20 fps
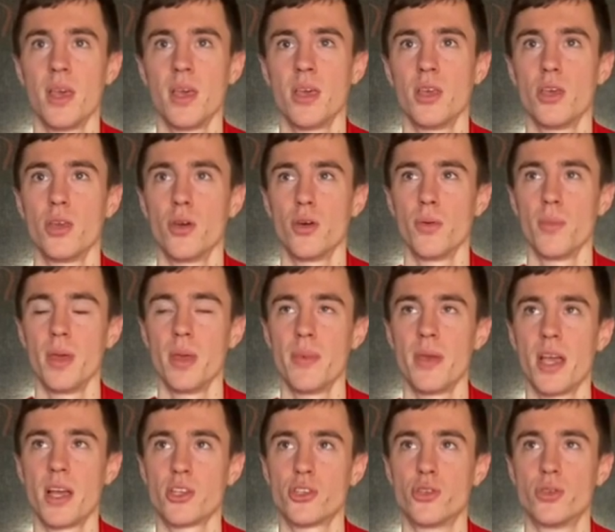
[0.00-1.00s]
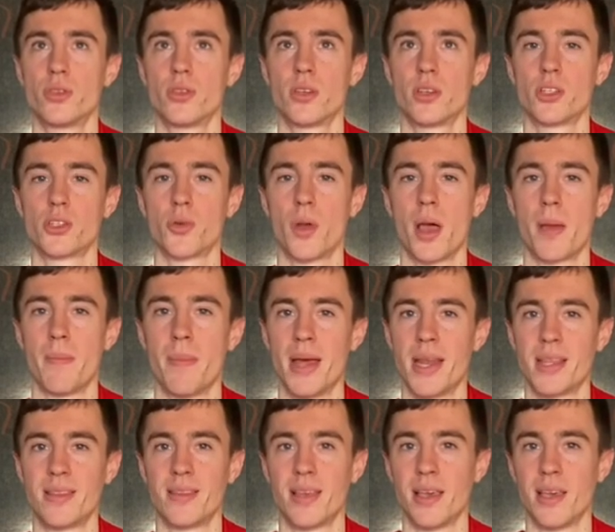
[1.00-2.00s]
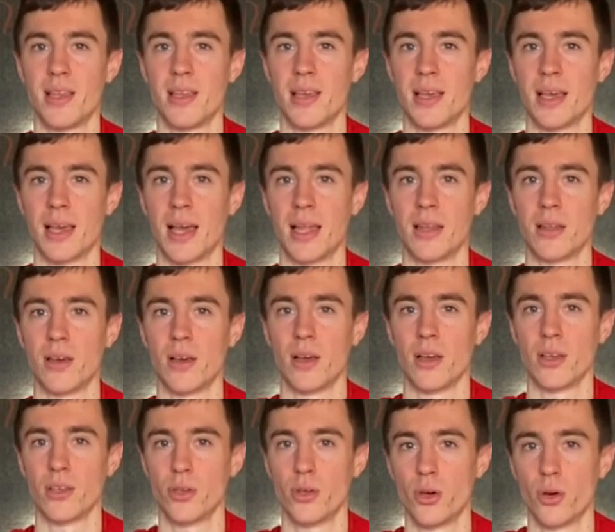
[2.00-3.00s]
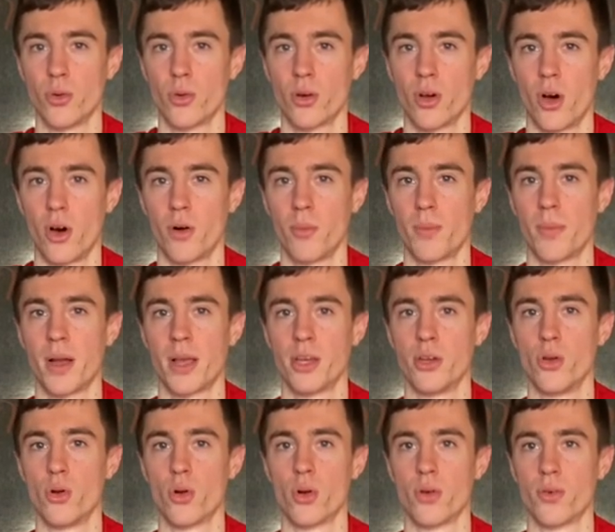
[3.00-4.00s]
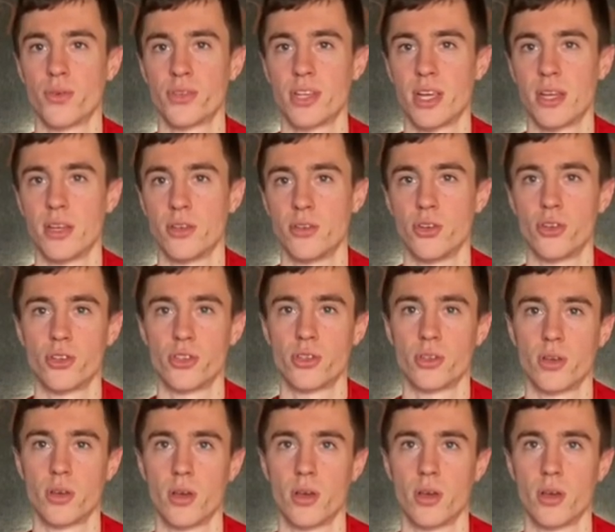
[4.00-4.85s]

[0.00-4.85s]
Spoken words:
You know, maybe I should try meditating and, you know, calm my nerves and just